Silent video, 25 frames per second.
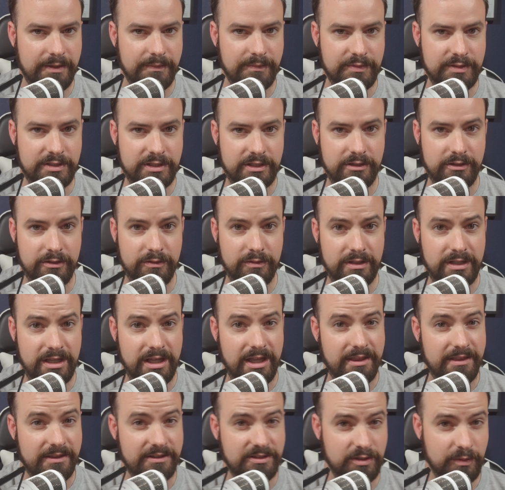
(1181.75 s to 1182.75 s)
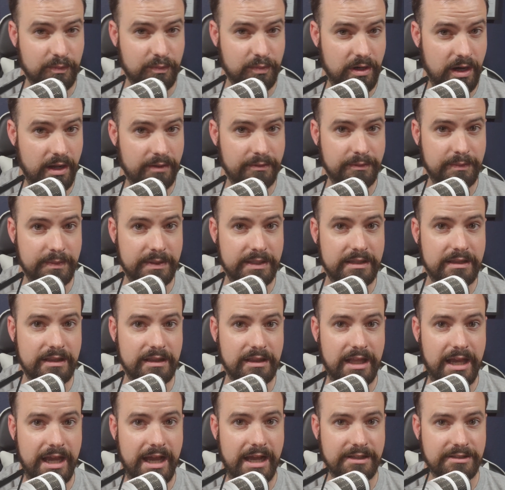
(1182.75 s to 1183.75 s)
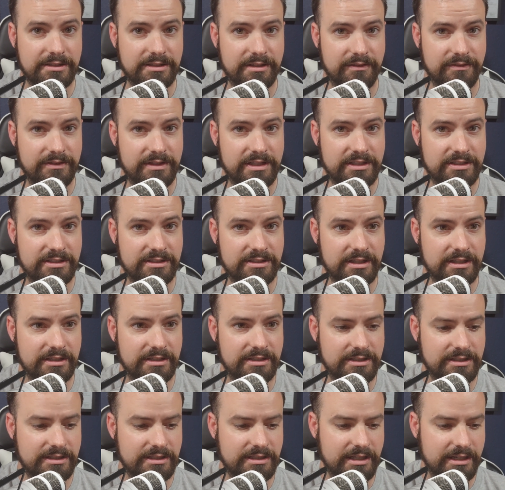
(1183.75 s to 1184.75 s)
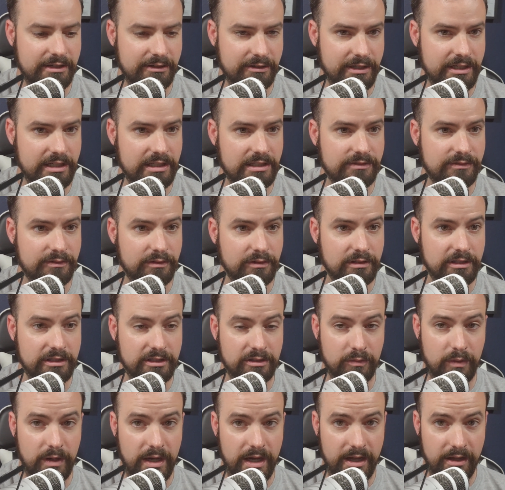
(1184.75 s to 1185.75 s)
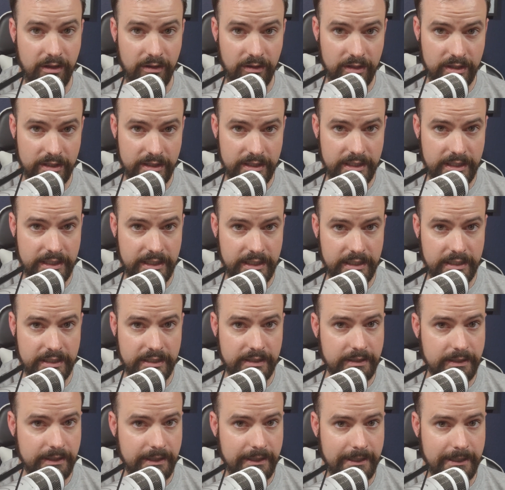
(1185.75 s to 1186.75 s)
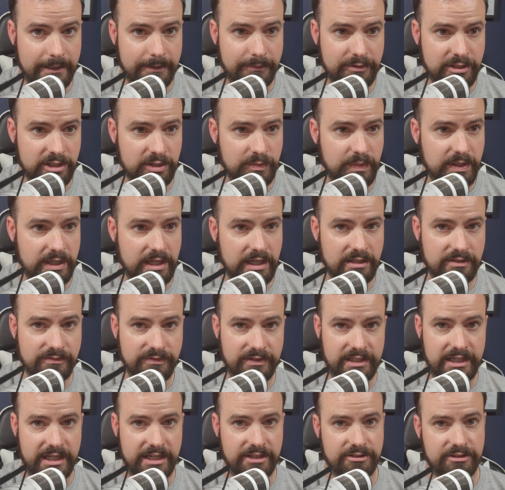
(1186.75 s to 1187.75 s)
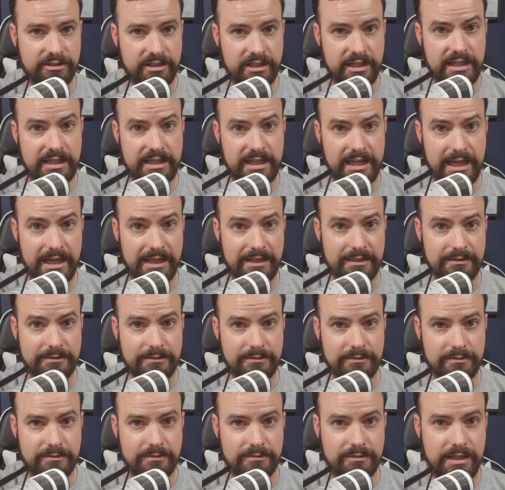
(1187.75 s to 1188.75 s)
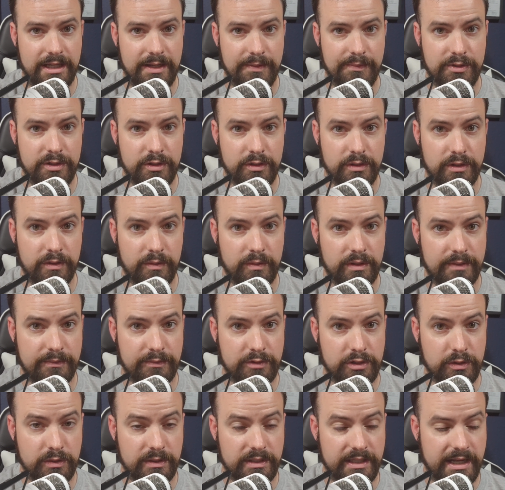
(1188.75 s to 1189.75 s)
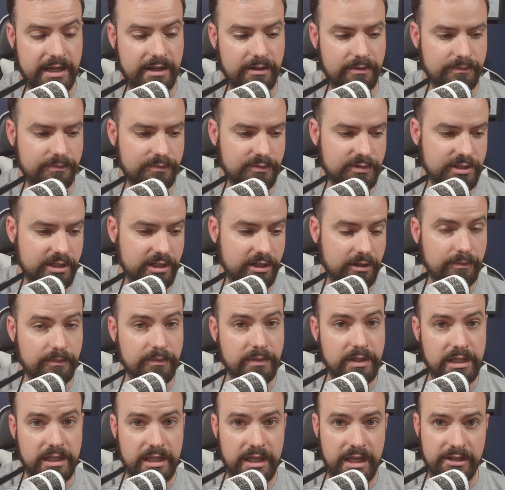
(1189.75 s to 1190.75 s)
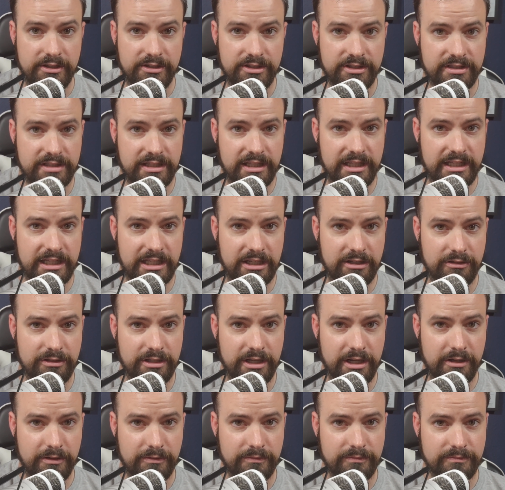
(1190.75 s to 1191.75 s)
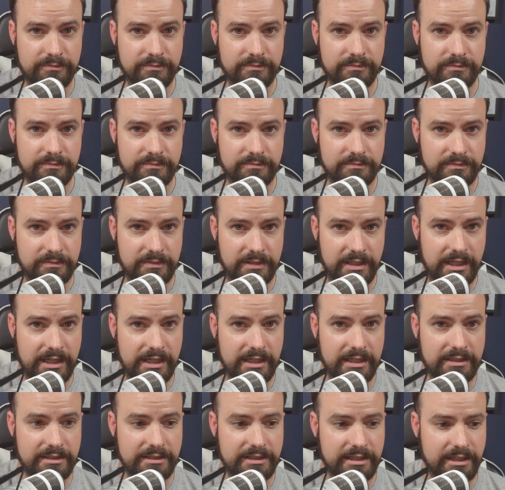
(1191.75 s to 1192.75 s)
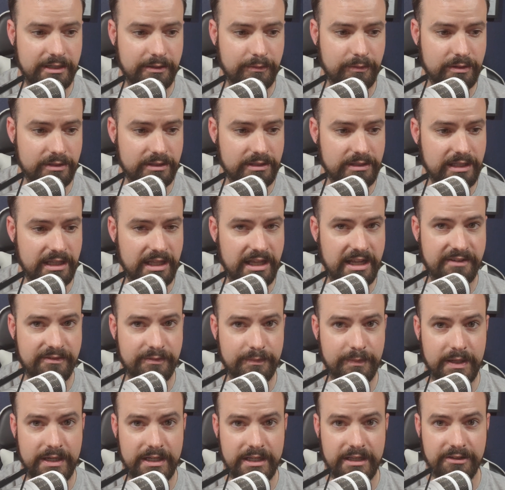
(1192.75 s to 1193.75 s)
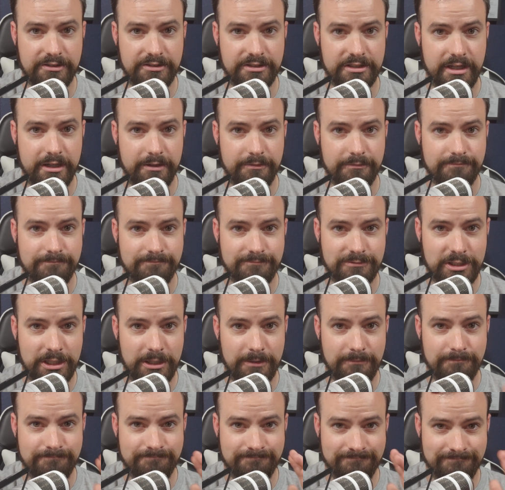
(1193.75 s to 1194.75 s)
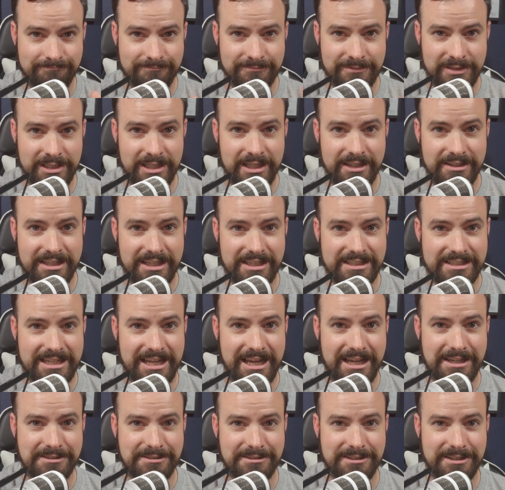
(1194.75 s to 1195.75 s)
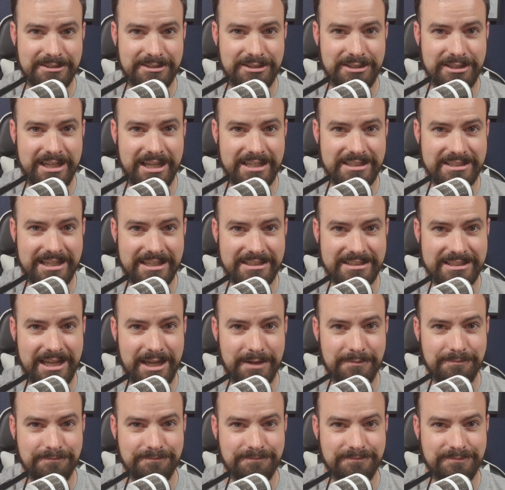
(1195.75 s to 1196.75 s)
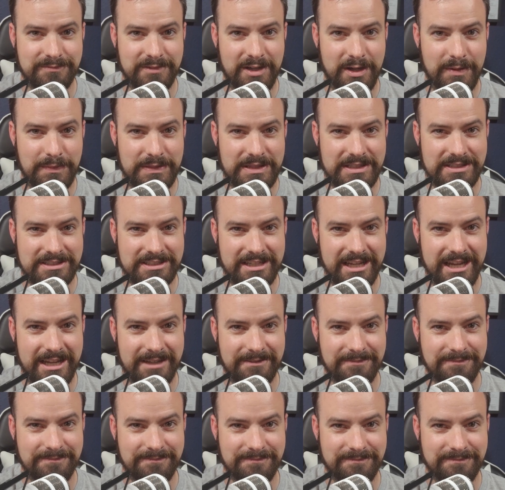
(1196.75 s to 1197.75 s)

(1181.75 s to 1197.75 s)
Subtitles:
So this will probably be the last of this series for a little while, just because financially I can't keep doing what I'm doing now. So just letting you know, and wanted to let everybody else know. So thanks, guys. I'll see you guys next time up in the sky.